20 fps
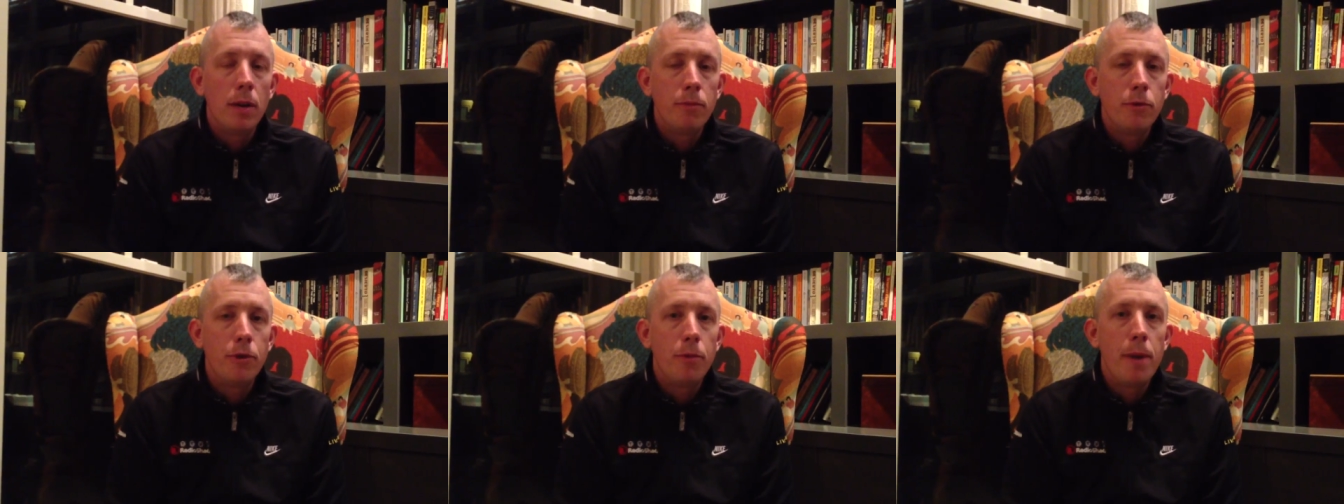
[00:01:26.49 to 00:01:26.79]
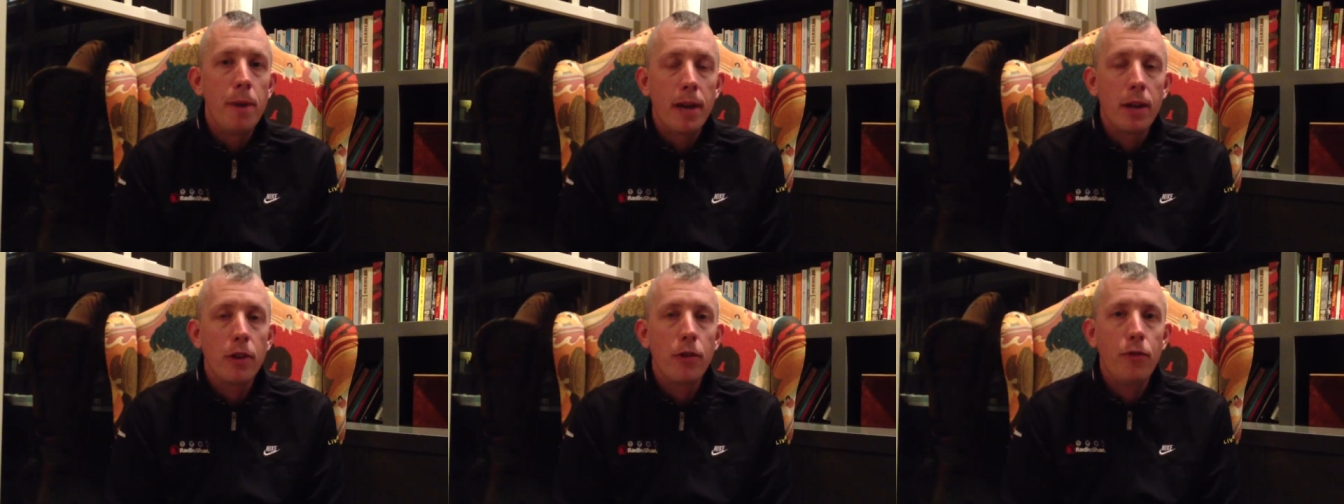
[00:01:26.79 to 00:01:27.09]
to
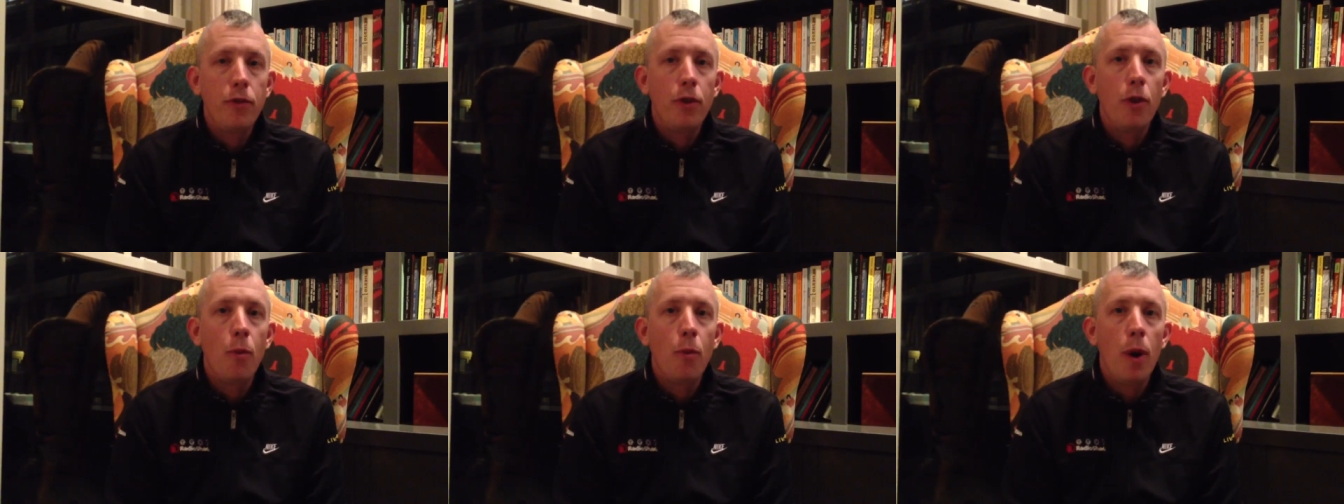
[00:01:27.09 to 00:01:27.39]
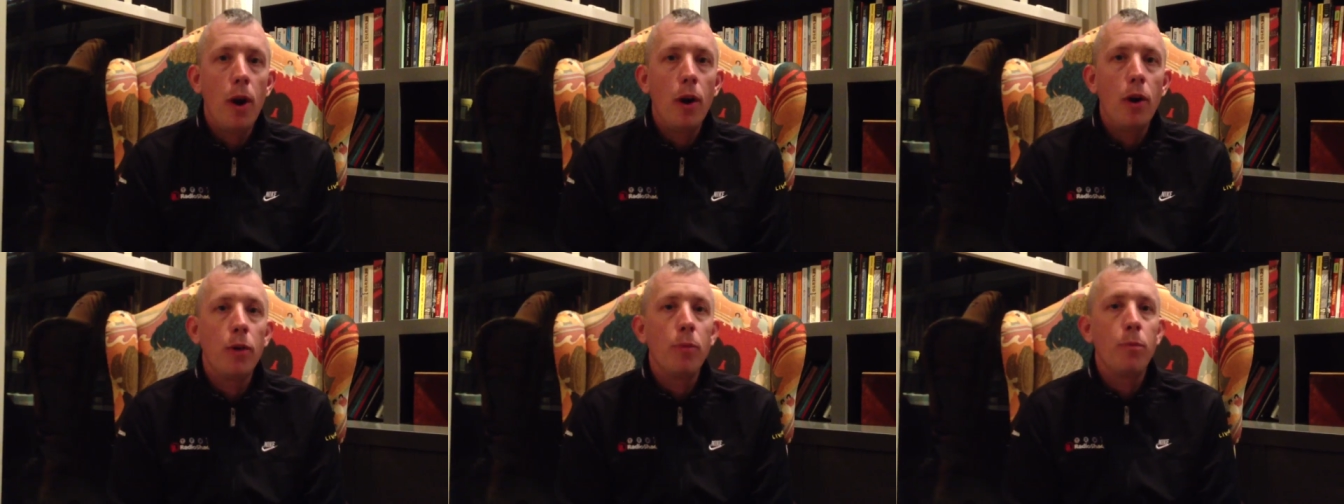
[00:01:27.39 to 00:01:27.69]
make us feel
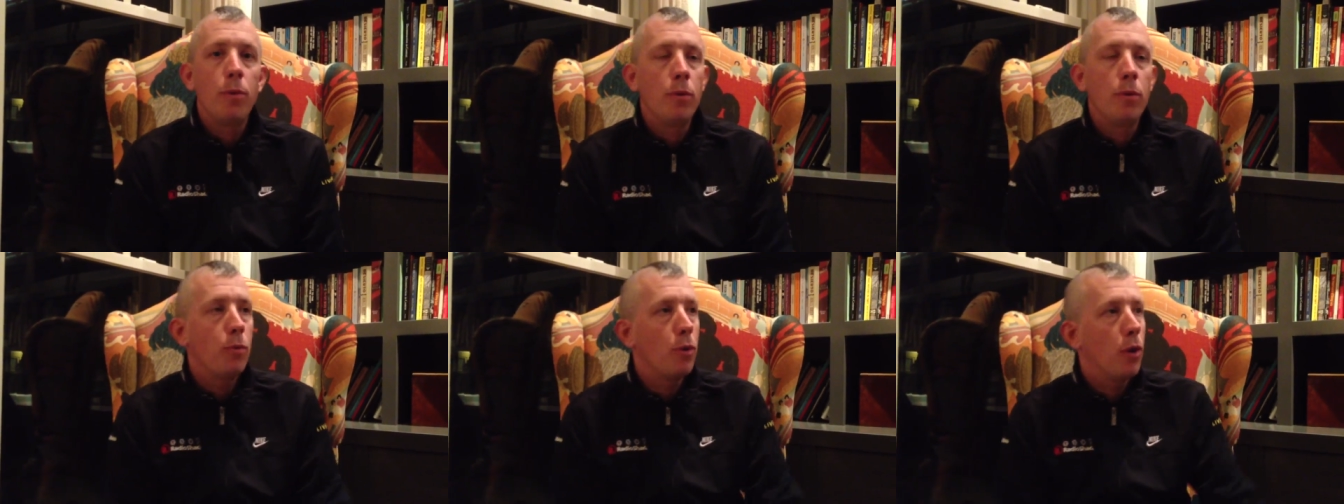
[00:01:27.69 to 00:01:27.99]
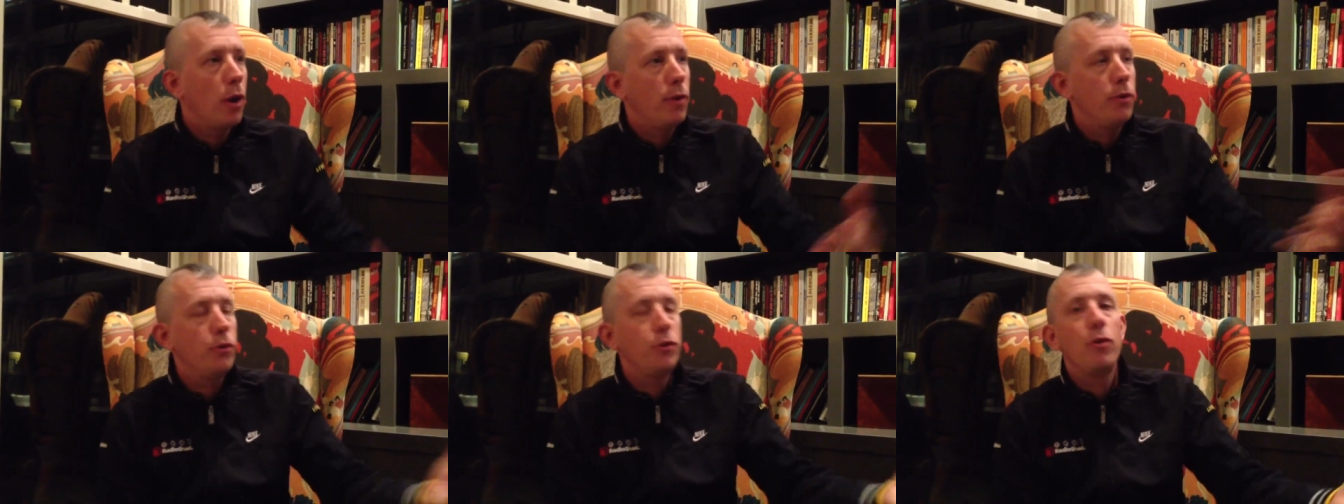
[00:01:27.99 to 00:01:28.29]
welcome when we're
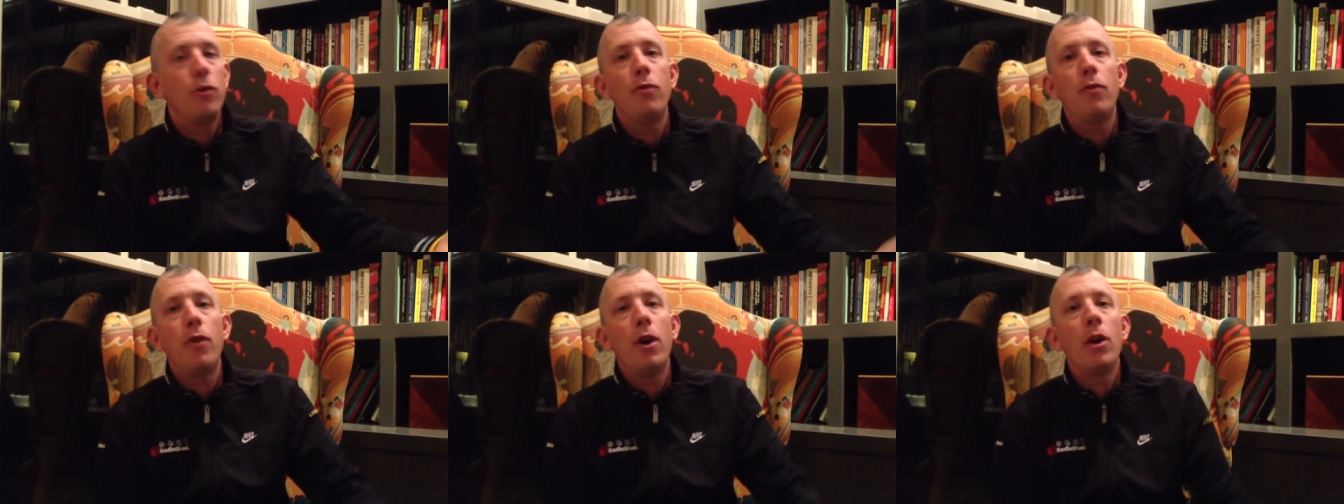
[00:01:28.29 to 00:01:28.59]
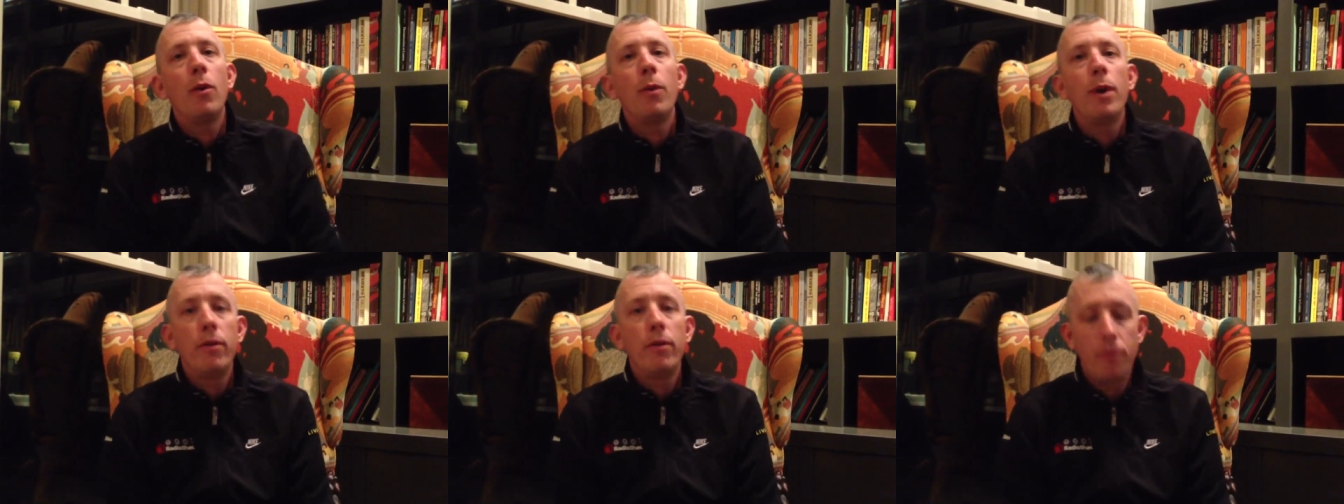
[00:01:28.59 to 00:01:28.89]
all so far
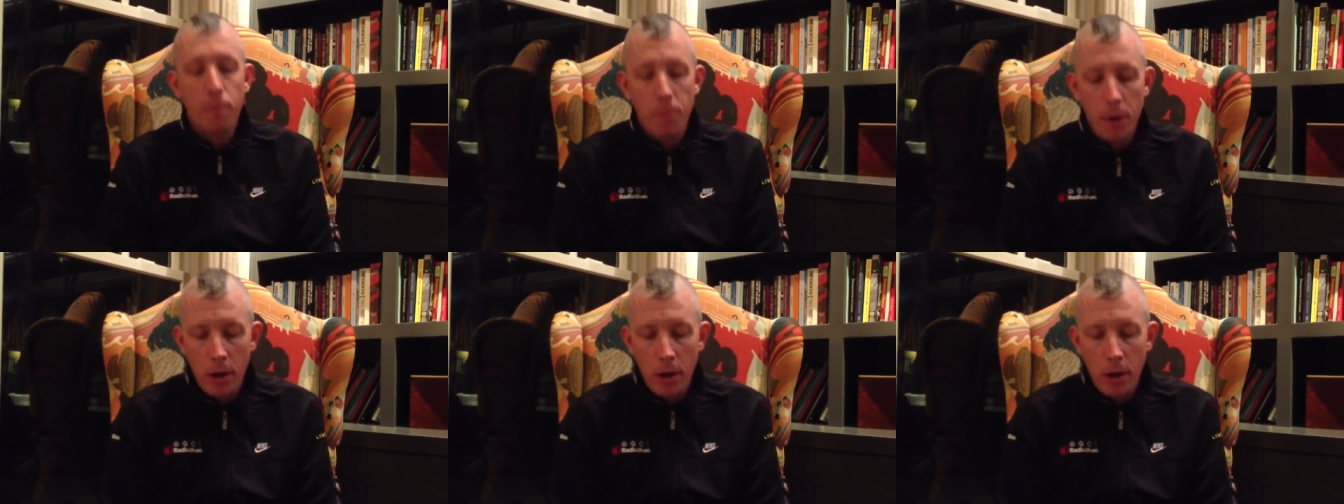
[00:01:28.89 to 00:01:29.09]
away from